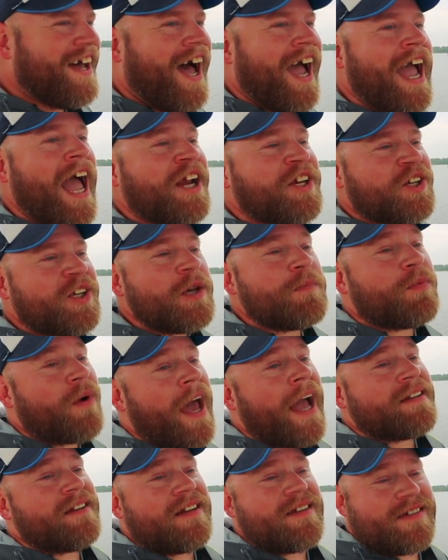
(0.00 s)
I actually
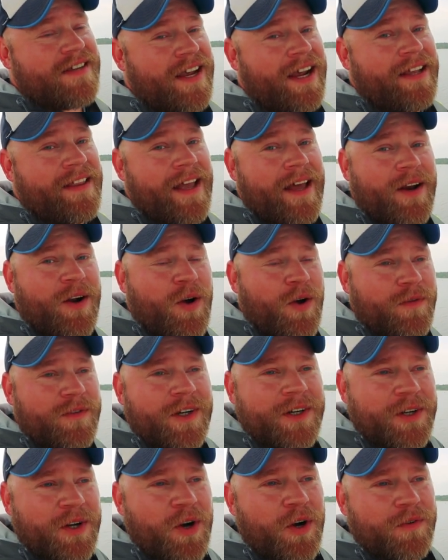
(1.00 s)
practiced saying that
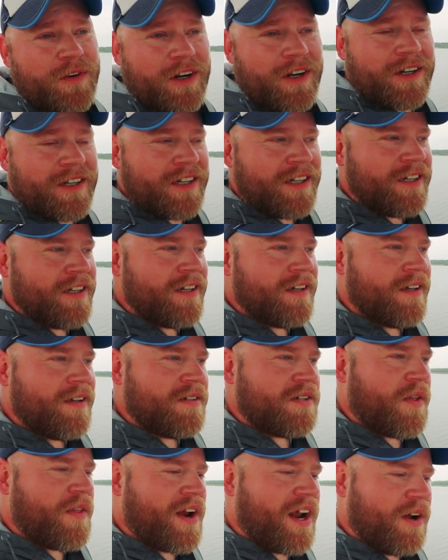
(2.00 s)
over and over
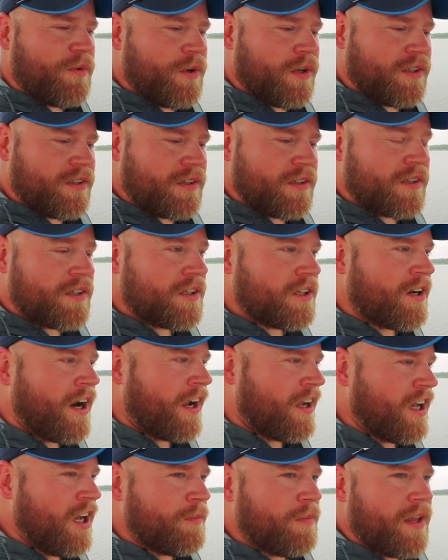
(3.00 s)
so that I wouldn't
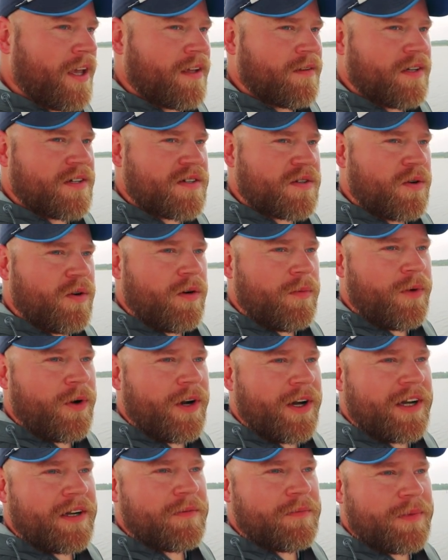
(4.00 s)
crack up like a
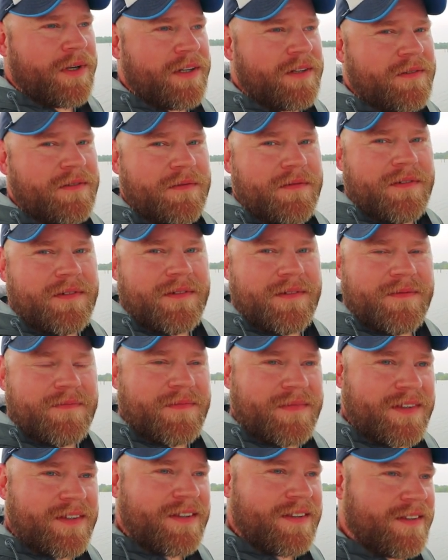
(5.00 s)
schoolboy, but
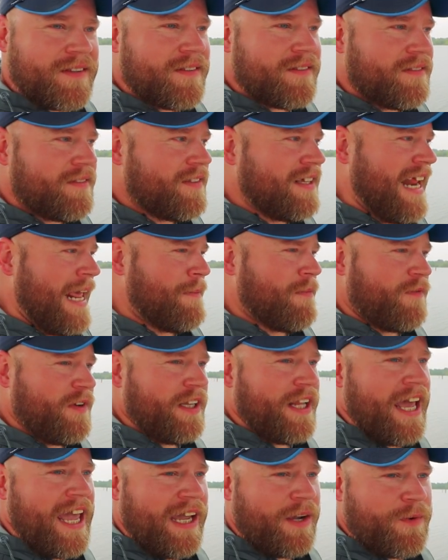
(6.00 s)
the name of a
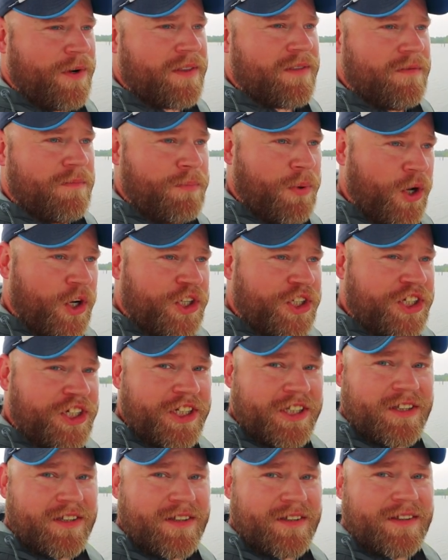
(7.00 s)
lake with
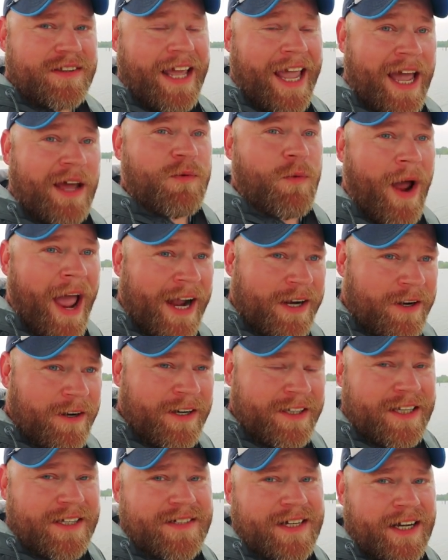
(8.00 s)
bush and
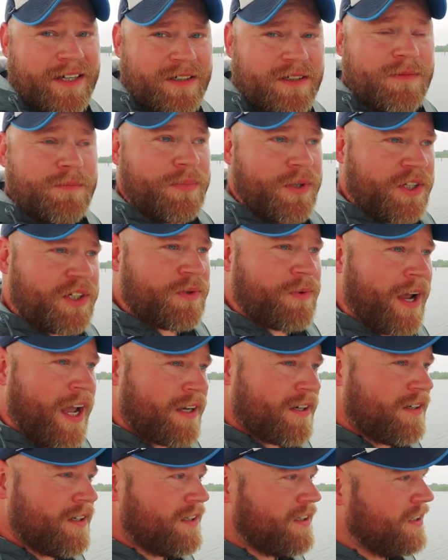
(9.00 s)
wacker in the title,
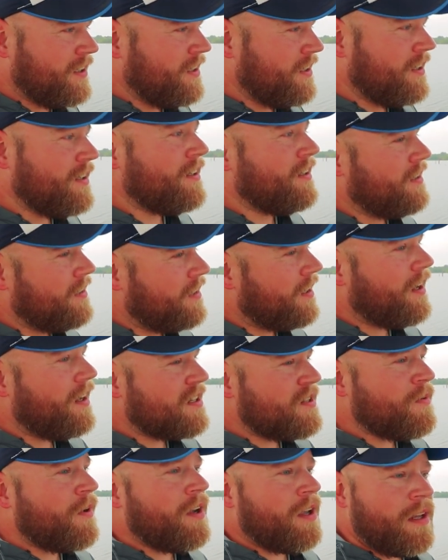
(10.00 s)
Bushwacker. I
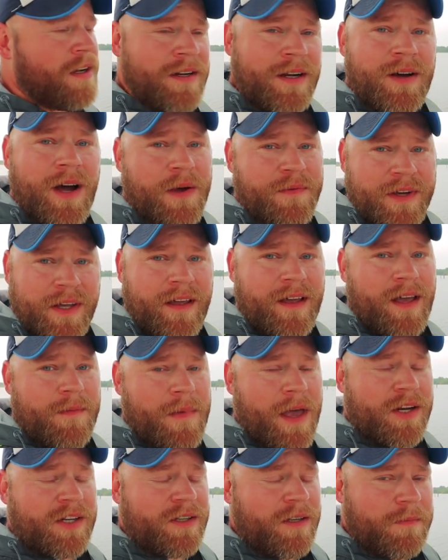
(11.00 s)
just want you to know, I feel like
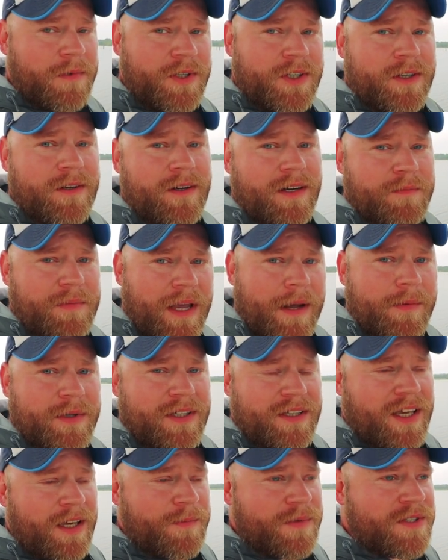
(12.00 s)
I'm actually maturing, be able
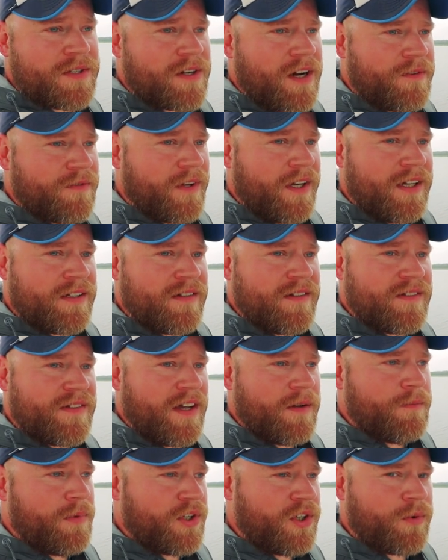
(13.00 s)
to keep a straight face and
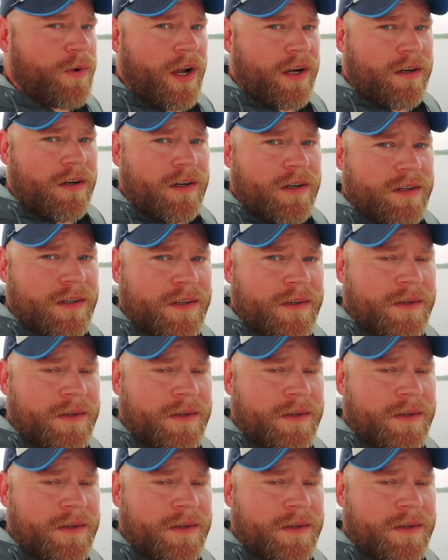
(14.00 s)
say Bushwacker.